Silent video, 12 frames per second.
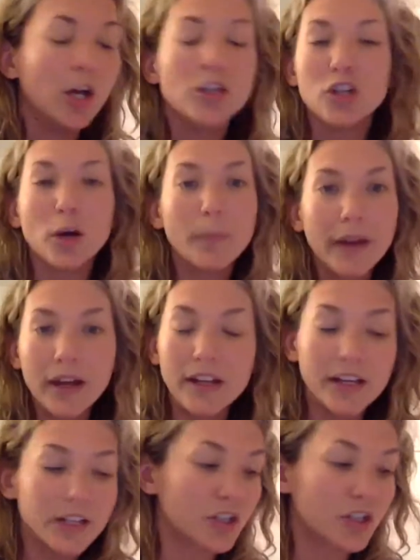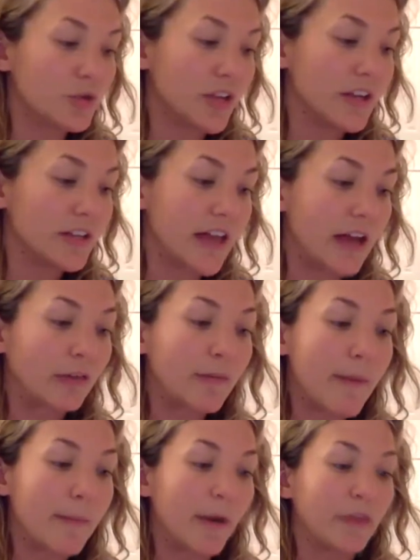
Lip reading: Don't make any excuses. And remember,